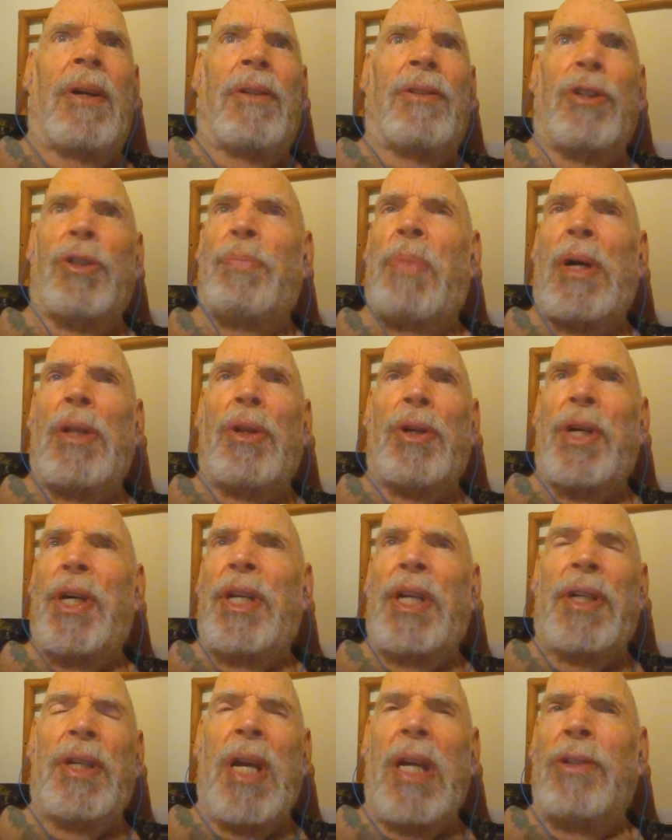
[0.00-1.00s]
Just by
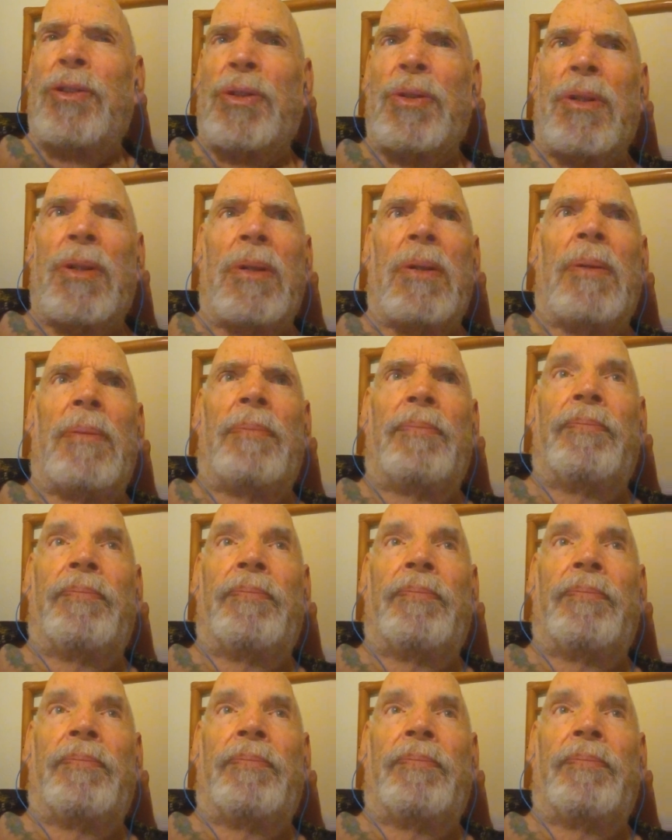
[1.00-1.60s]
looking at nature.